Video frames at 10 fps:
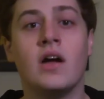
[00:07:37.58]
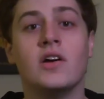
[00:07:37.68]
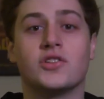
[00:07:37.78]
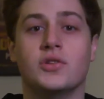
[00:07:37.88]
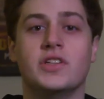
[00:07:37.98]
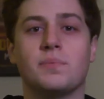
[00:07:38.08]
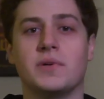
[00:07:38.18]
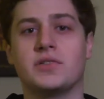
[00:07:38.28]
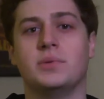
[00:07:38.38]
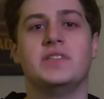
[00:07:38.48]
So this
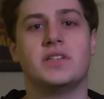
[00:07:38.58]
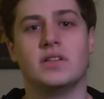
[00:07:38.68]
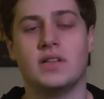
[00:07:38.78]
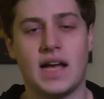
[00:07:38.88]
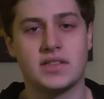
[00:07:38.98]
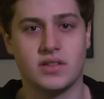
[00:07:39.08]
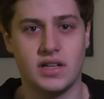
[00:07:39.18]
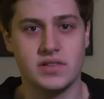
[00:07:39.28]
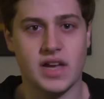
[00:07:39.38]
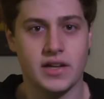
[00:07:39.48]
brings me to the last
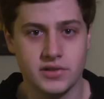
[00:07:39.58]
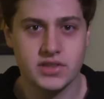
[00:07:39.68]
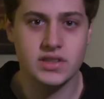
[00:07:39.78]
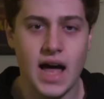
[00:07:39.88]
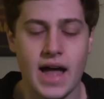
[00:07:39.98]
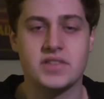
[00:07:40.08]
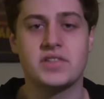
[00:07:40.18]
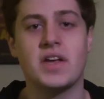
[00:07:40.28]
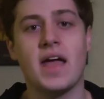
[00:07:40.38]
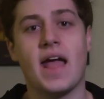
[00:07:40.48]
lens I use a lot,
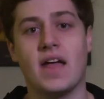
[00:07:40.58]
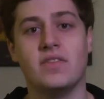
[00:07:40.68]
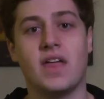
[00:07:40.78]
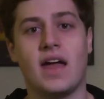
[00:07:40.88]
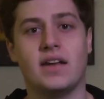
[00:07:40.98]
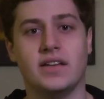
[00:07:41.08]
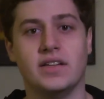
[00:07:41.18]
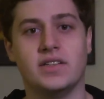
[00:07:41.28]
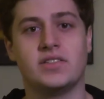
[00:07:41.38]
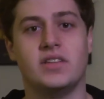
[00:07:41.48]
and that
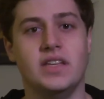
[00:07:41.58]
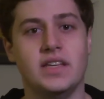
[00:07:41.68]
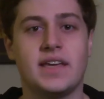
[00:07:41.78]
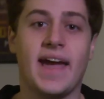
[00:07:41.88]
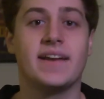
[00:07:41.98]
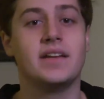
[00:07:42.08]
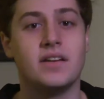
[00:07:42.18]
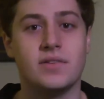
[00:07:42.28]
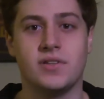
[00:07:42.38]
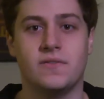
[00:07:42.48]
is the Canon
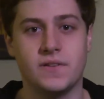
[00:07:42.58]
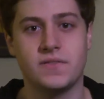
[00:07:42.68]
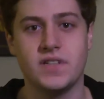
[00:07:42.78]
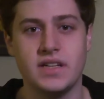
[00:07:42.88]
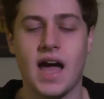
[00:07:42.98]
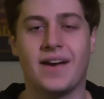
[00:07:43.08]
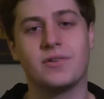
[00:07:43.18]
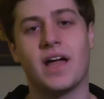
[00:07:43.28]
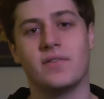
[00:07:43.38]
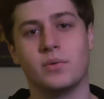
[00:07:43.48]
Nifty 50. I
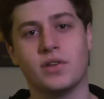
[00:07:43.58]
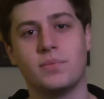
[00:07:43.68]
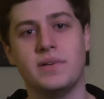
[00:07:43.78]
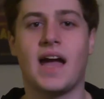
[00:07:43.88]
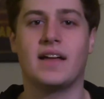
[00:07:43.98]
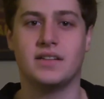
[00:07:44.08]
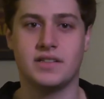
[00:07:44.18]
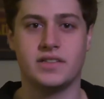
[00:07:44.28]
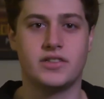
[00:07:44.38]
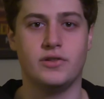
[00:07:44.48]
don't have it with me. I lend
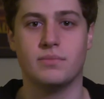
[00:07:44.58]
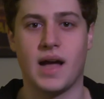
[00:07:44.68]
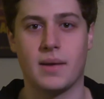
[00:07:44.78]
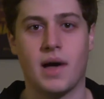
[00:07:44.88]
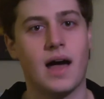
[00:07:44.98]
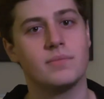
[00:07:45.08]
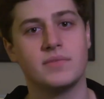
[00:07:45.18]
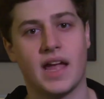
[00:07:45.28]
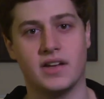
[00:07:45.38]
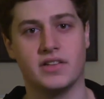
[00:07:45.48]
it to my mom
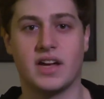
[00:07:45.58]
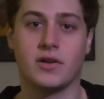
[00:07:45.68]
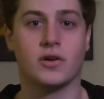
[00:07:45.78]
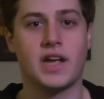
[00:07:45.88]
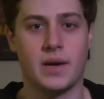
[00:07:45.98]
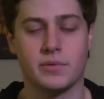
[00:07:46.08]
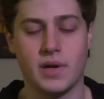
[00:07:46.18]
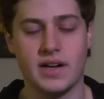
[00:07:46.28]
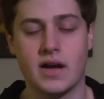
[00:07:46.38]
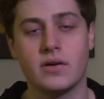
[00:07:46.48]
and it's on her camera
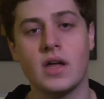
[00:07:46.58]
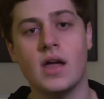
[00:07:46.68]
right now.